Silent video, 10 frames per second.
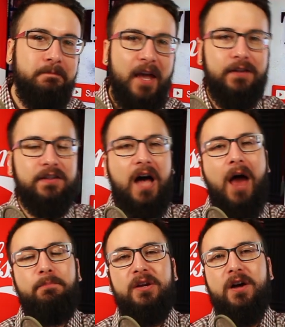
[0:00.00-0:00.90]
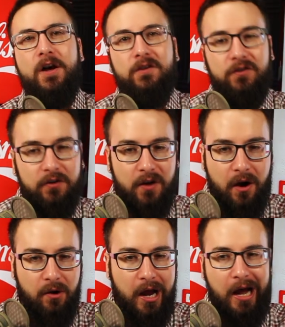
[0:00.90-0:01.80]
It's not because, you
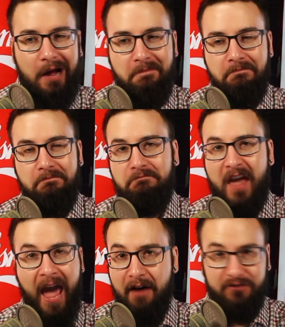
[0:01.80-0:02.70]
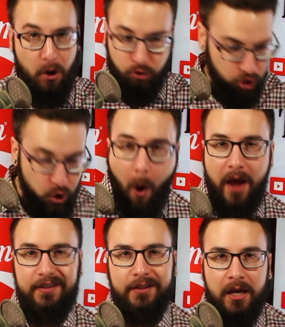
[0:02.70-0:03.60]
know, um, they have no
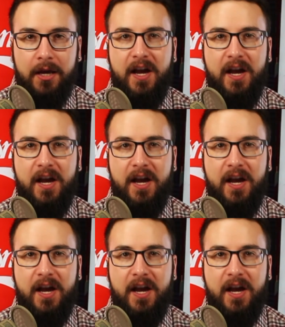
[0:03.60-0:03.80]
choice.